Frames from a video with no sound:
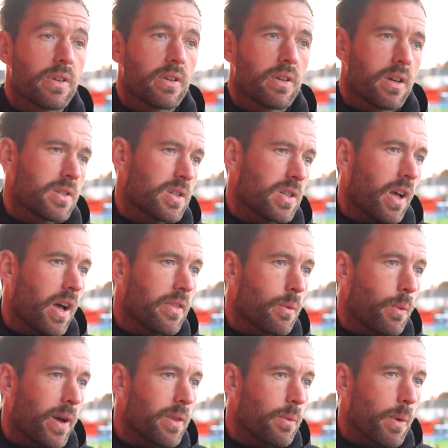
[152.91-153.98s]
I just like
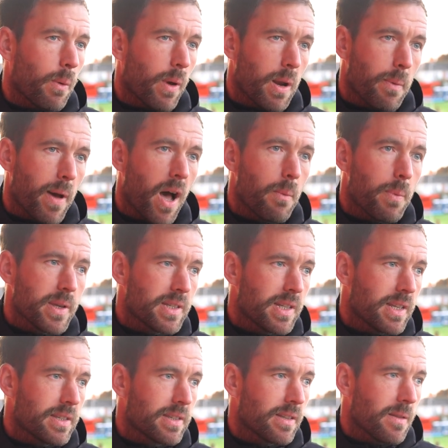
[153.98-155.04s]
the way that we went about our
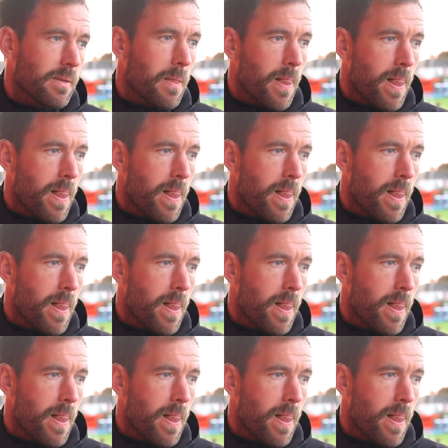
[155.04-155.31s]
business, and